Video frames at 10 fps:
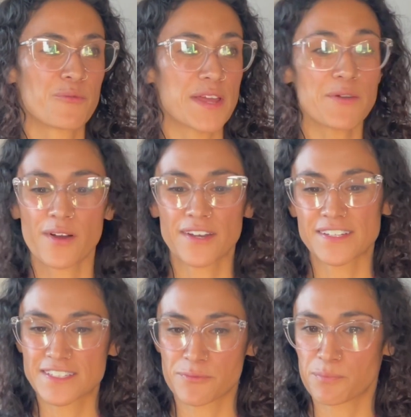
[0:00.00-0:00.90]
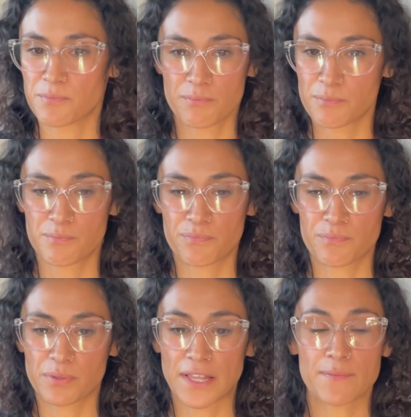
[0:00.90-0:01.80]
wanted to
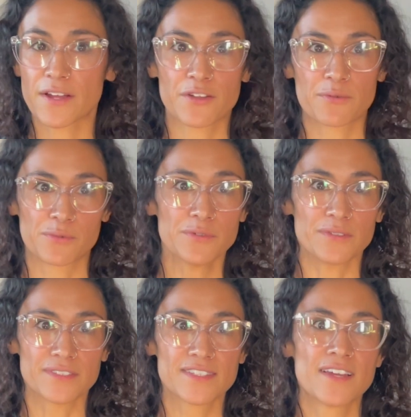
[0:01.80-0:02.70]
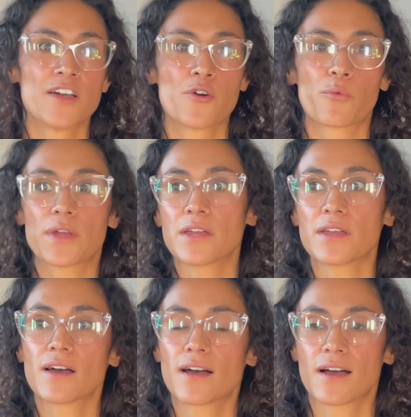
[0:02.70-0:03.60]
play by their rules.
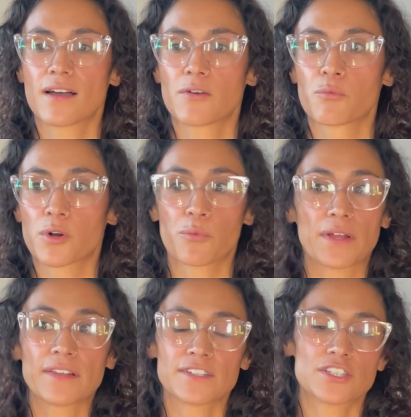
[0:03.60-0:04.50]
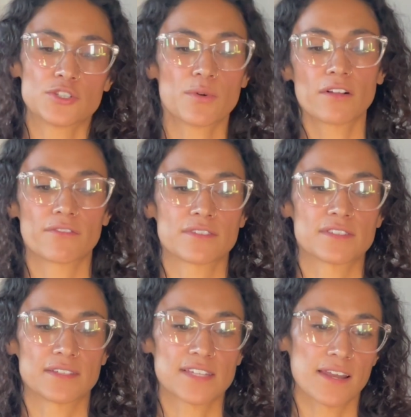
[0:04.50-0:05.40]
We were willing to do all of those
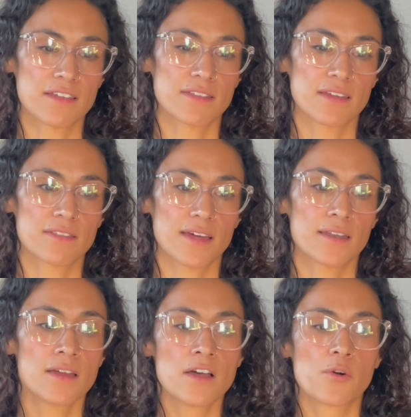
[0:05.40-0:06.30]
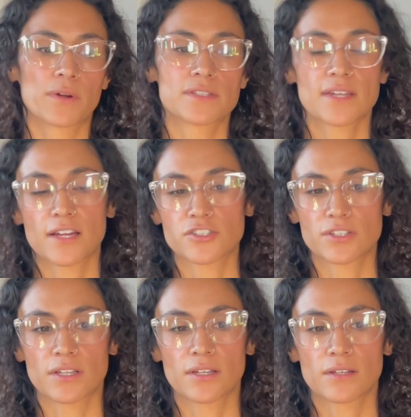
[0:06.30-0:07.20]
things. And I think that once they
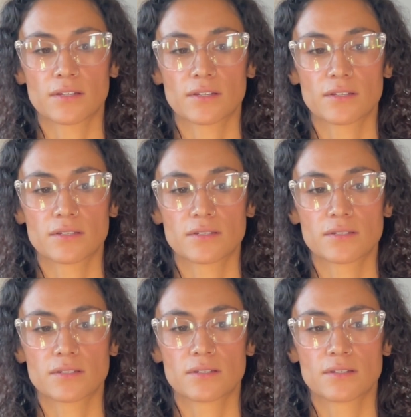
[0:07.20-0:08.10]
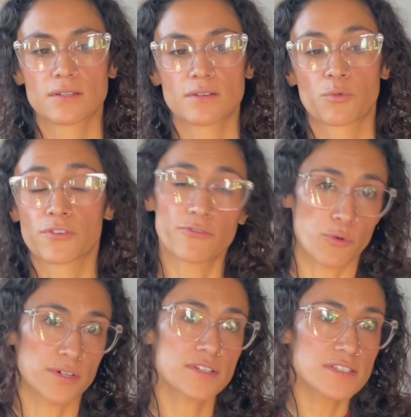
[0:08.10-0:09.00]
actually were
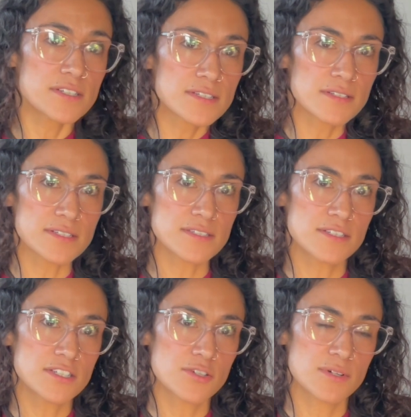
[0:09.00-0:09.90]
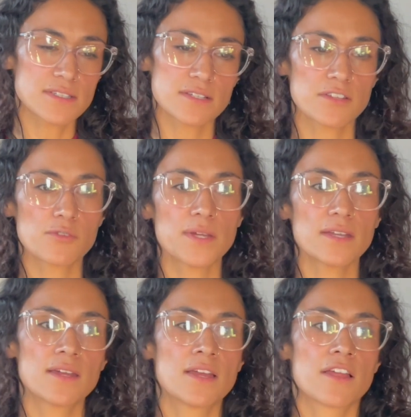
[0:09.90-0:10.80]
forced to listen to us a little
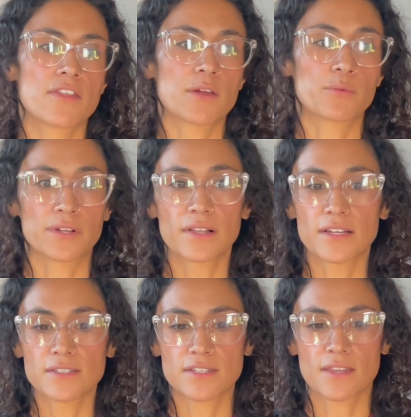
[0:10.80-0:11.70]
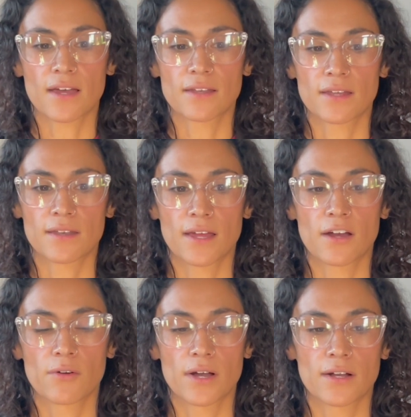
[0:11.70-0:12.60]
bit, they realized that, and
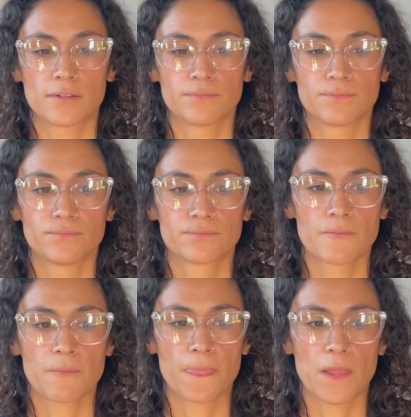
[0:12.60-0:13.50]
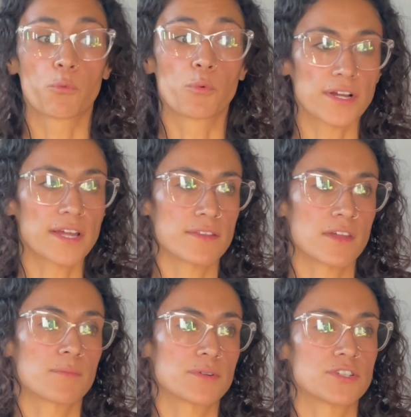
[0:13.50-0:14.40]
now we're getting the
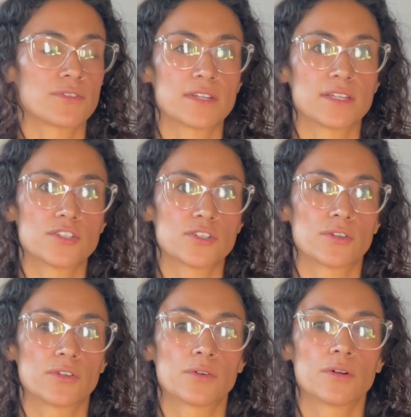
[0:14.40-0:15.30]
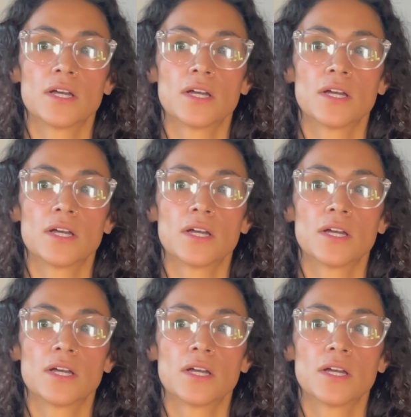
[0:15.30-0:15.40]
opportunity to